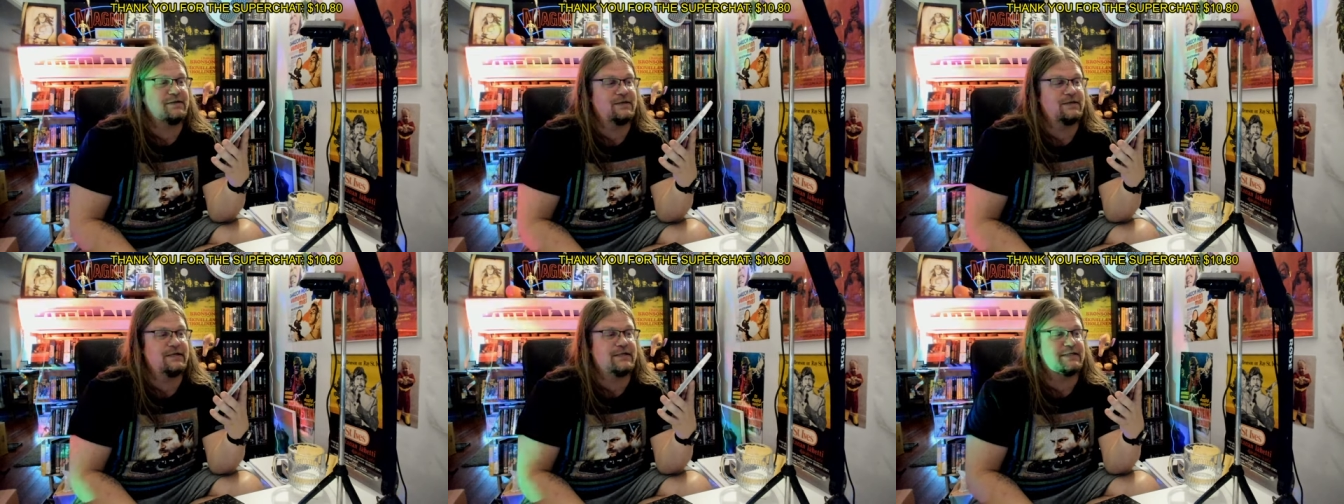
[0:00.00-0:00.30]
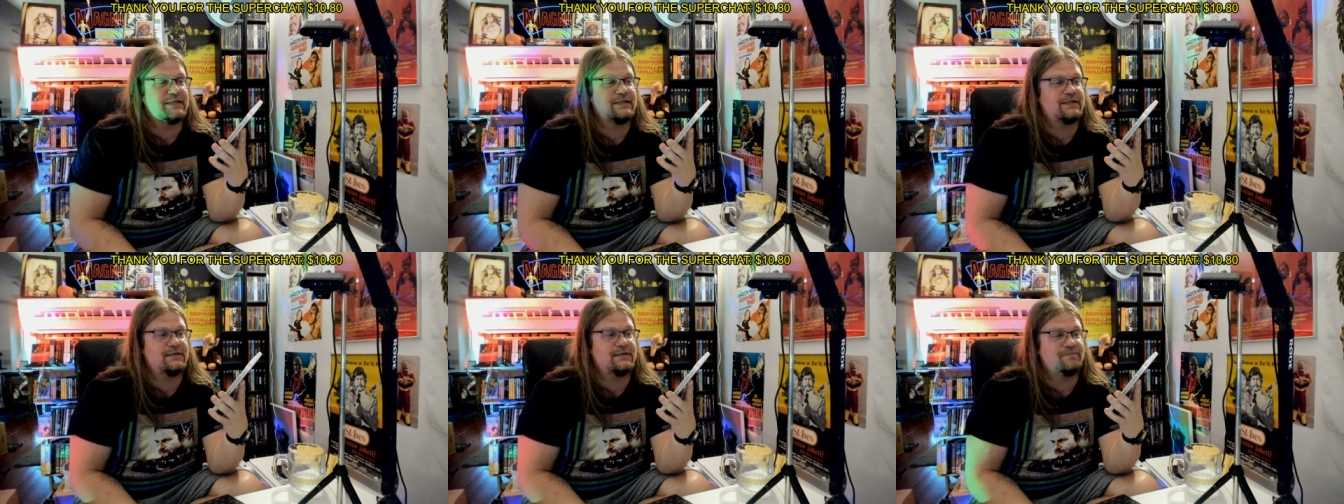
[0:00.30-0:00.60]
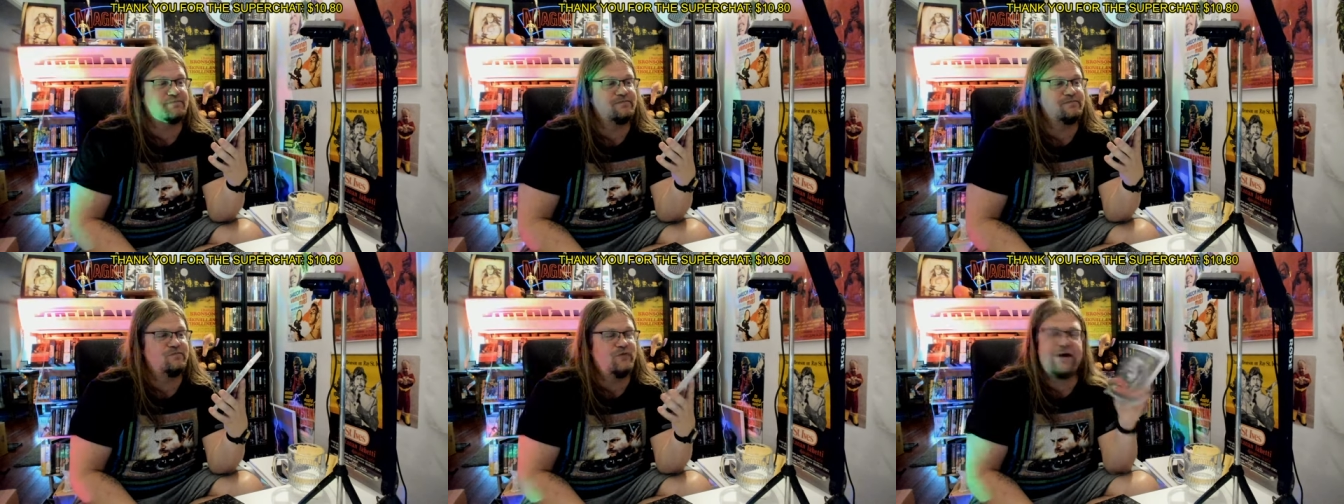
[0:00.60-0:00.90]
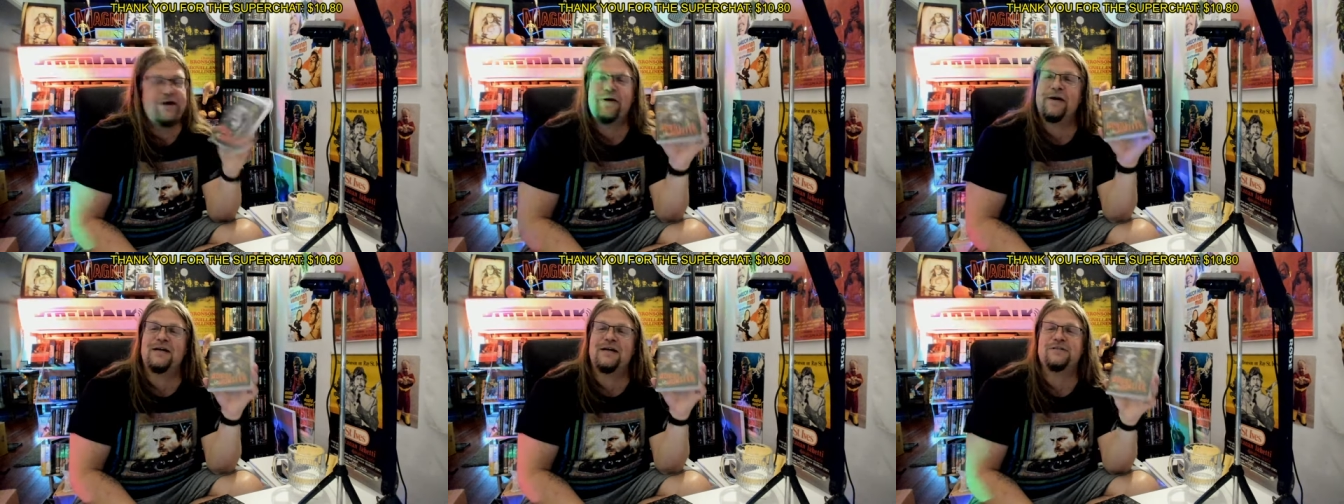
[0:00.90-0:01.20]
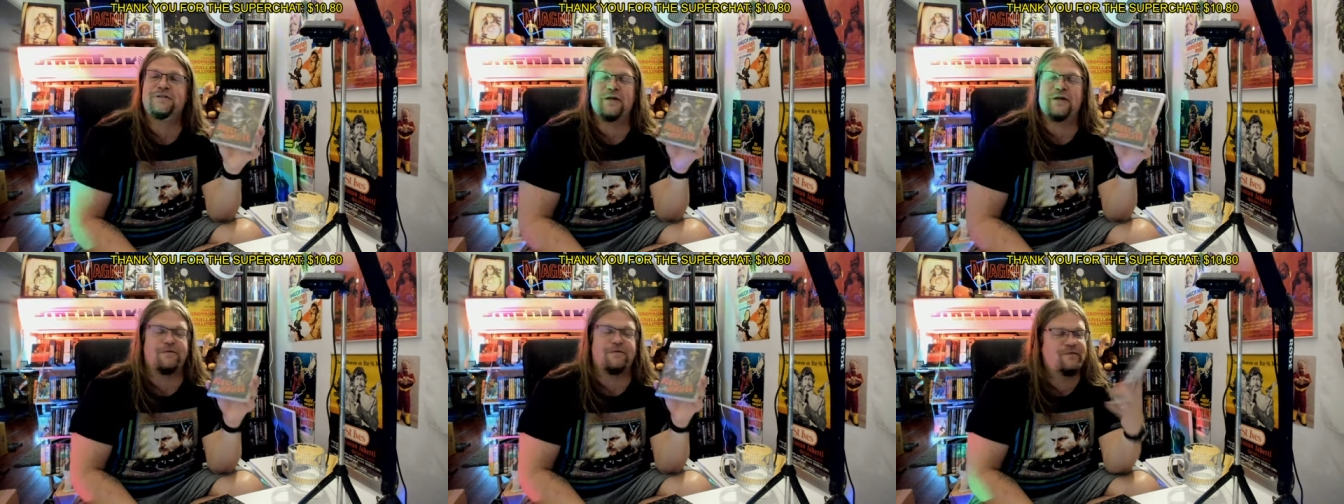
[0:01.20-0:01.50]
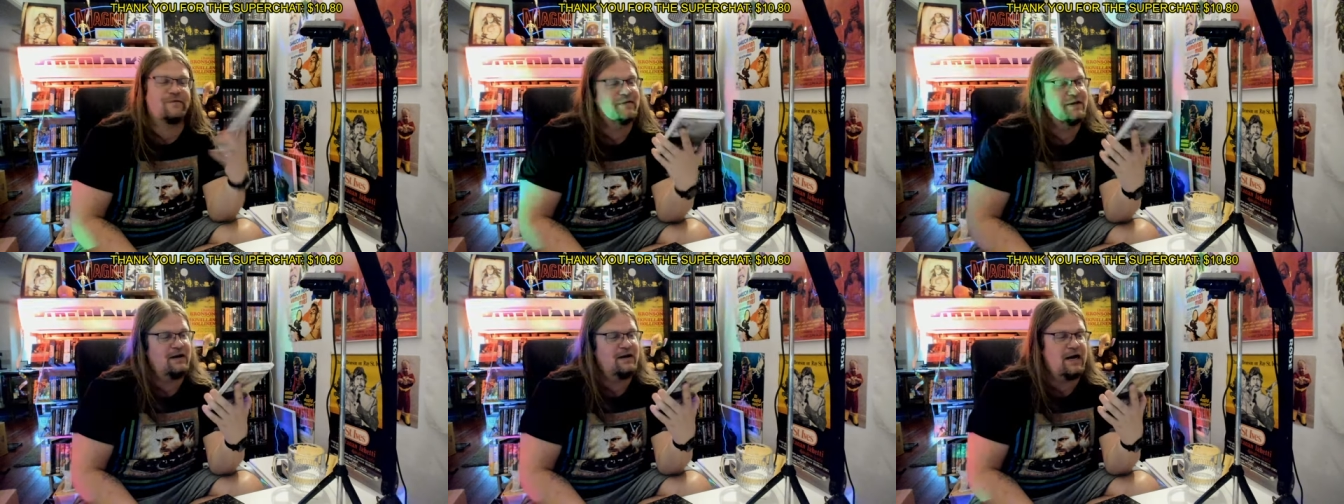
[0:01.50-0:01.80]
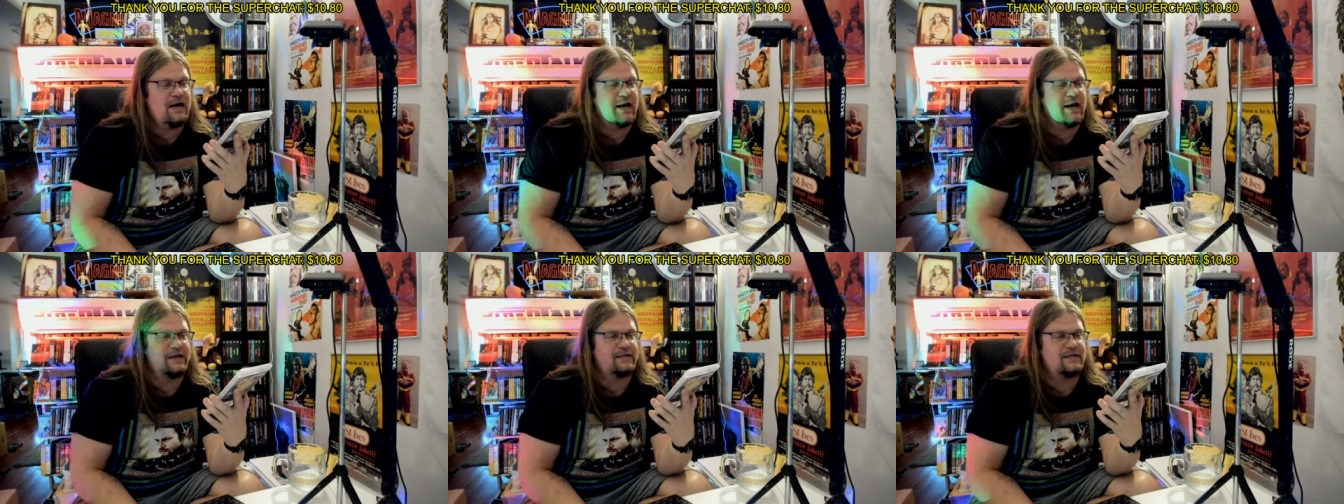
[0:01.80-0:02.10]
disc. Very nice stuff. I
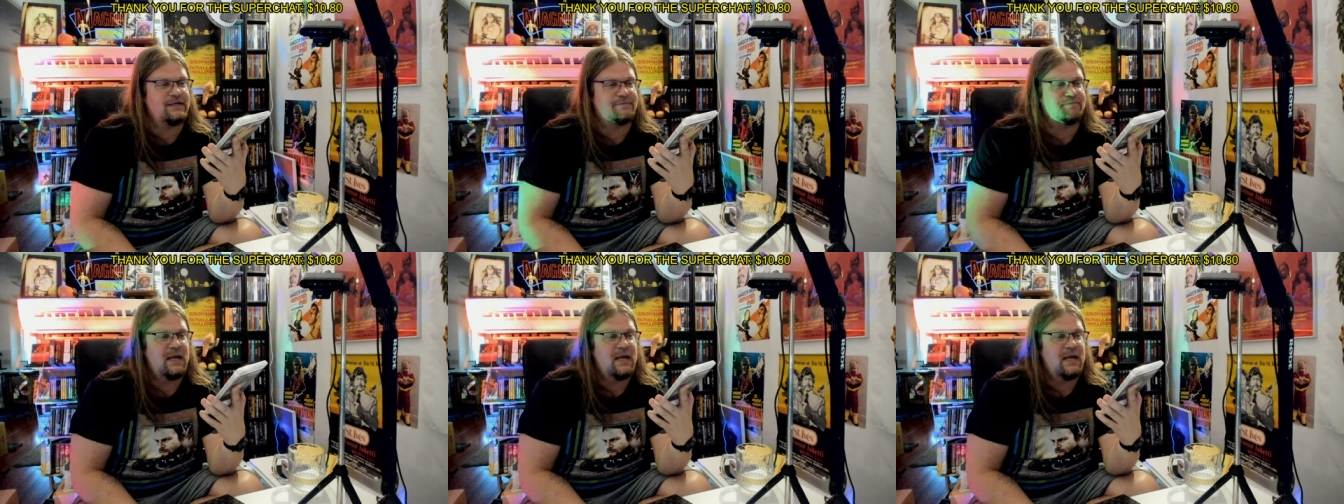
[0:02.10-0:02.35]
liked it.